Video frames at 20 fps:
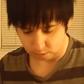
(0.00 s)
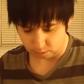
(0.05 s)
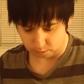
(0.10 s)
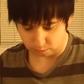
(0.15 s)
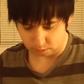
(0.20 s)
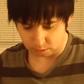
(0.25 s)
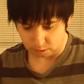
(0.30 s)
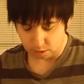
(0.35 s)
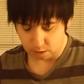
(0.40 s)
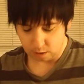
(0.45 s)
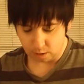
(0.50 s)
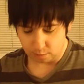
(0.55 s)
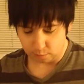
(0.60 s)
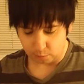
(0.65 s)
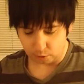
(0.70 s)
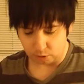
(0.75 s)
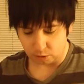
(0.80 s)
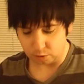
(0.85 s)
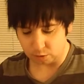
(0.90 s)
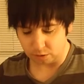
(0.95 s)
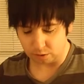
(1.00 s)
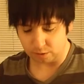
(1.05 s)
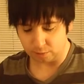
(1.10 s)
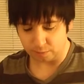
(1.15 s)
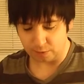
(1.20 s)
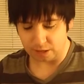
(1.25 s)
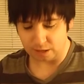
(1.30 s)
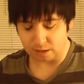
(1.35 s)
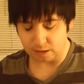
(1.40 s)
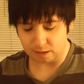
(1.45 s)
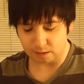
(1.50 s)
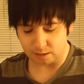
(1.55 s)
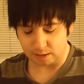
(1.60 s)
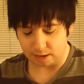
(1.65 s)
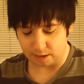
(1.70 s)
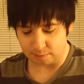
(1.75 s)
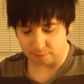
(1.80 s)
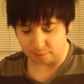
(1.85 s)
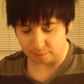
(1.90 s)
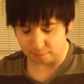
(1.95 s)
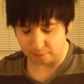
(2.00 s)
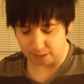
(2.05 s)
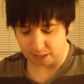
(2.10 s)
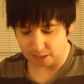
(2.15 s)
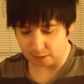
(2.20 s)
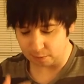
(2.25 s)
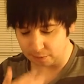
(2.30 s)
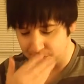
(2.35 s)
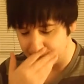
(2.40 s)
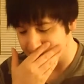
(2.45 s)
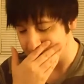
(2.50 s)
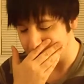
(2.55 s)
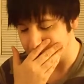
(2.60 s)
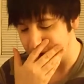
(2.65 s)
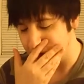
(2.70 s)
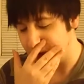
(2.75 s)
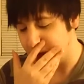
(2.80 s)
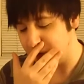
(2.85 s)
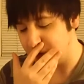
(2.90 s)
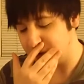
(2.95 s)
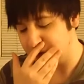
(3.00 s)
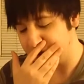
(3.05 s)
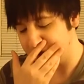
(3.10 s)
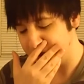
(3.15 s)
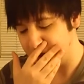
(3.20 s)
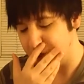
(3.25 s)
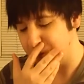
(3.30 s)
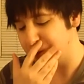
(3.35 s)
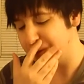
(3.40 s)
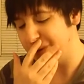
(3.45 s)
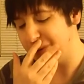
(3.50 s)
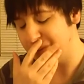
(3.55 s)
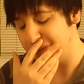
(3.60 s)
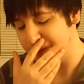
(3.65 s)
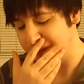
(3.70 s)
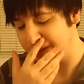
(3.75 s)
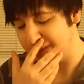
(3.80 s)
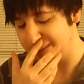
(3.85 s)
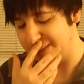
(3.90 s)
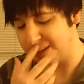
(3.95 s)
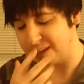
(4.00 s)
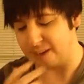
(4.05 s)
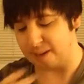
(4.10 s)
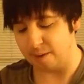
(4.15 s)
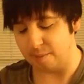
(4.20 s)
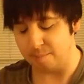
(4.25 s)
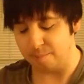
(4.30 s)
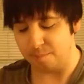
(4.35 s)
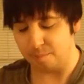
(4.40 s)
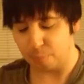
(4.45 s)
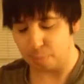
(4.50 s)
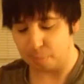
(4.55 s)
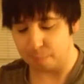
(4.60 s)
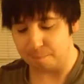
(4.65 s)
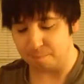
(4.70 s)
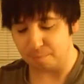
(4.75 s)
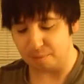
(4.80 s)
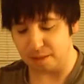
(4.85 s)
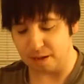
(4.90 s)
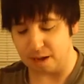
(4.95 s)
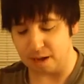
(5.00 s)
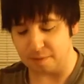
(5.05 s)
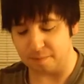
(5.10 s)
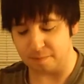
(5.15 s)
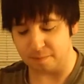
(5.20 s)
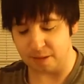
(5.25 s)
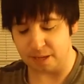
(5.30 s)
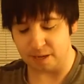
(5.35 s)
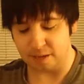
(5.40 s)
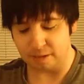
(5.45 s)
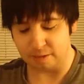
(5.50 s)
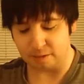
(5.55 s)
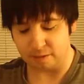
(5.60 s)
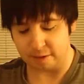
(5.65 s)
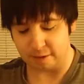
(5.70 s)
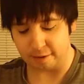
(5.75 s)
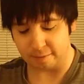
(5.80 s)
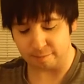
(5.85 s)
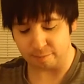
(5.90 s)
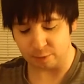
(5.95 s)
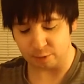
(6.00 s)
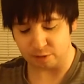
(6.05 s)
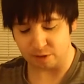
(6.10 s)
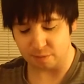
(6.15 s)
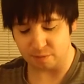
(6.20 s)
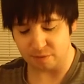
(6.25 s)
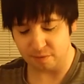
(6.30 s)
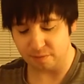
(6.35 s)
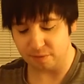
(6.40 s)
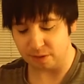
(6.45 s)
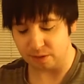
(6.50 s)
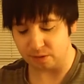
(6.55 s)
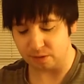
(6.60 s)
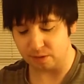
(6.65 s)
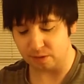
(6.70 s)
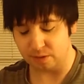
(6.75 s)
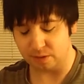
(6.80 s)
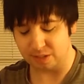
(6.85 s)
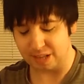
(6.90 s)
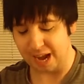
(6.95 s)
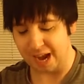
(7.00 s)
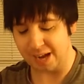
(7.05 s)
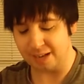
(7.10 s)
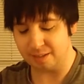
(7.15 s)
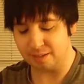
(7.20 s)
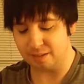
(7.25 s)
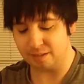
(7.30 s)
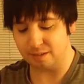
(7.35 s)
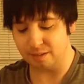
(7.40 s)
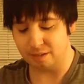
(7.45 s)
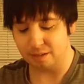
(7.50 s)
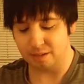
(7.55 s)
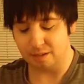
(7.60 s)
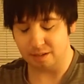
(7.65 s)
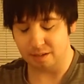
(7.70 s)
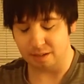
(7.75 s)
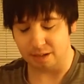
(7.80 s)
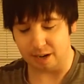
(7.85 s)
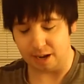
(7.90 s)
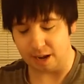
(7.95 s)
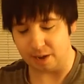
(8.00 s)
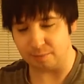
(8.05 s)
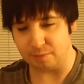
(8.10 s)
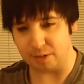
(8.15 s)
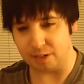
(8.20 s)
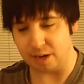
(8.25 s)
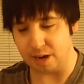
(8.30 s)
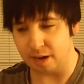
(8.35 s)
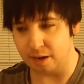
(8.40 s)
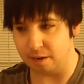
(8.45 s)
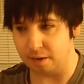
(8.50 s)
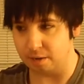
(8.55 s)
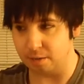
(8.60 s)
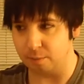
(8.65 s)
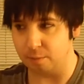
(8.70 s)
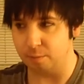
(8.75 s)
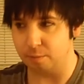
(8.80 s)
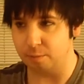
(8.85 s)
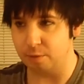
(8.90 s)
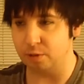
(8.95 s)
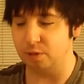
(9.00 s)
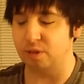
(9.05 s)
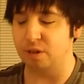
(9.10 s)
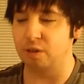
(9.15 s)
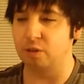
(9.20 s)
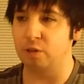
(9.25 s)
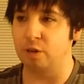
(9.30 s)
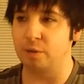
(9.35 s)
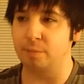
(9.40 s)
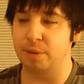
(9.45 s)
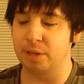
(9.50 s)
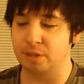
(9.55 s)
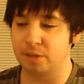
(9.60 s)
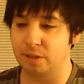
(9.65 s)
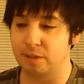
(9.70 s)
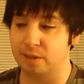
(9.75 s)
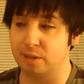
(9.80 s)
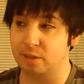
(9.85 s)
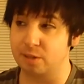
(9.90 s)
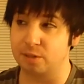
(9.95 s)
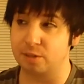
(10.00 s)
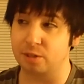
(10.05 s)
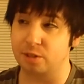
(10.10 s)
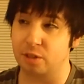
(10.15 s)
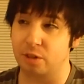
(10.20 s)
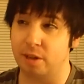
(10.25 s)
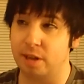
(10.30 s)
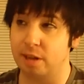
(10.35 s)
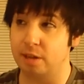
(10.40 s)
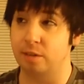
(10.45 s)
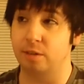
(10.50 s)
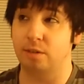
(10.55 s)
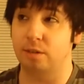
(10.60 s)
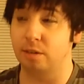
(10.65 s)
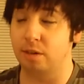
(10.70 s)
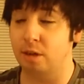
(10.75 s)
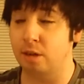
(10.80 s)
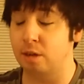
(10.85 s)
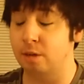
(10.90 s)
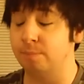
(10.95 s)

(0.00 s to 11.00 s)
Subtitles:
lowest. But also, the thing is, I have a theory with the astrology too, is that I think, like, for some of this stats, have to kind of, just like I learned in my statistics class,